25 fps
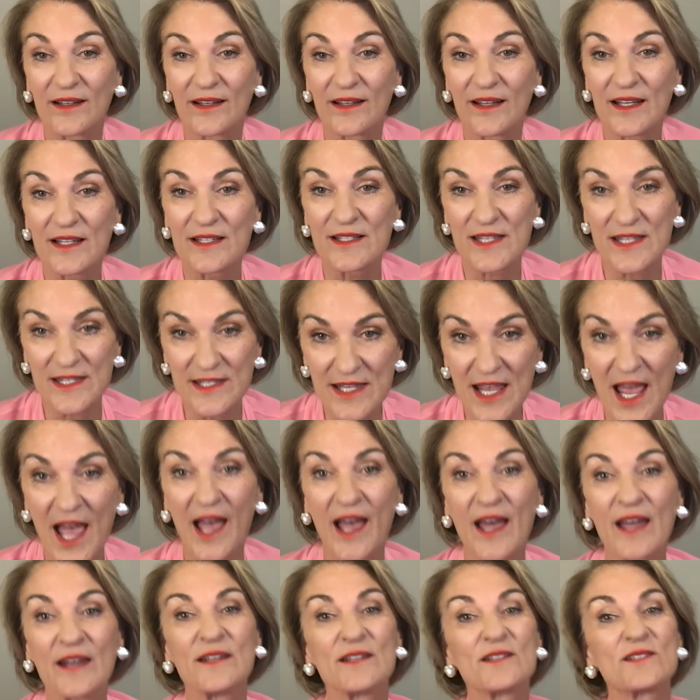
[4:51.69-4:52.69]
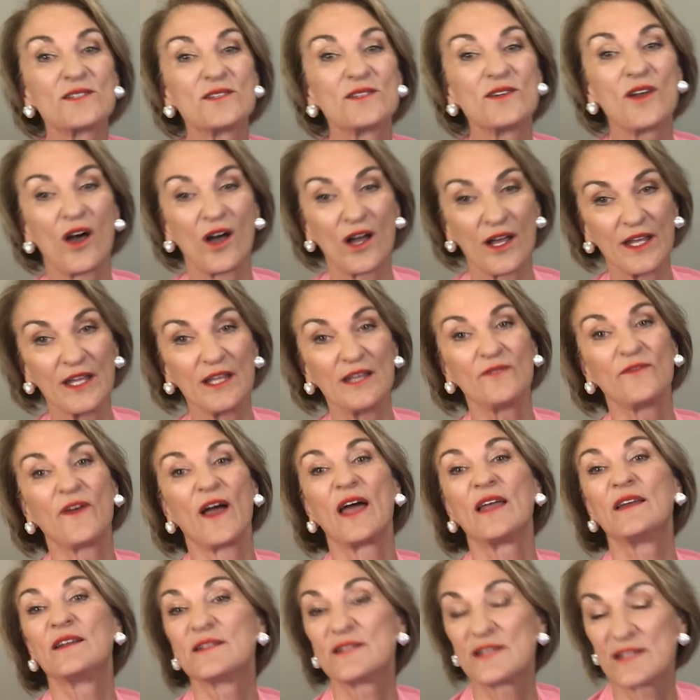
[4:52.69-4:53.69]
It's sad, it's naive,
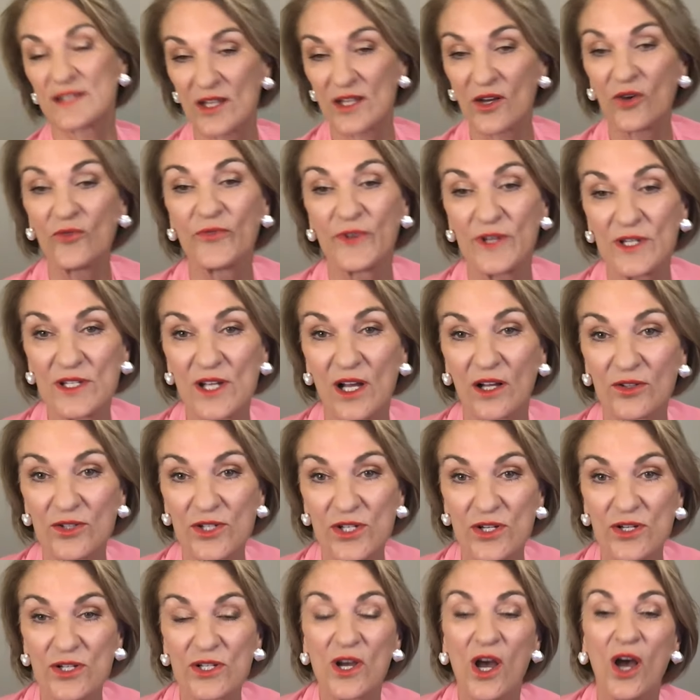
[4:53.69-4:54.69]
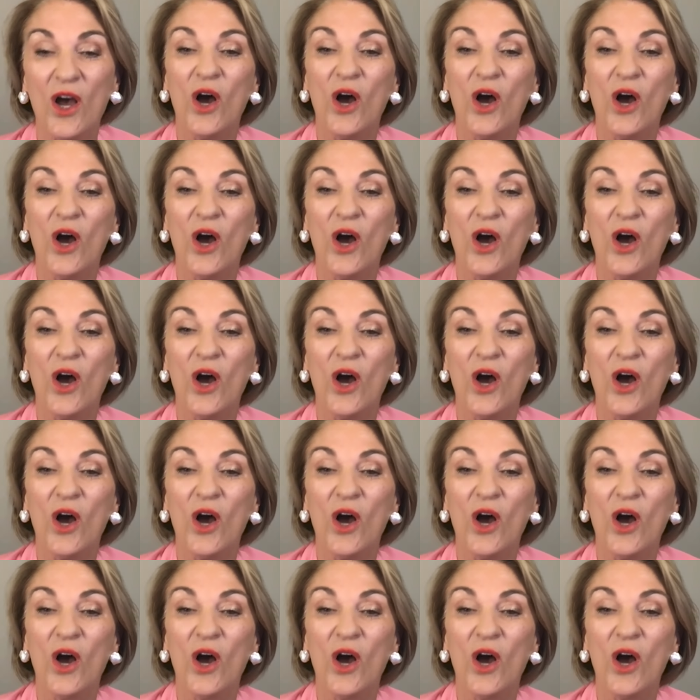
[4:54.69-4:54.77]
and it's self-indulgent,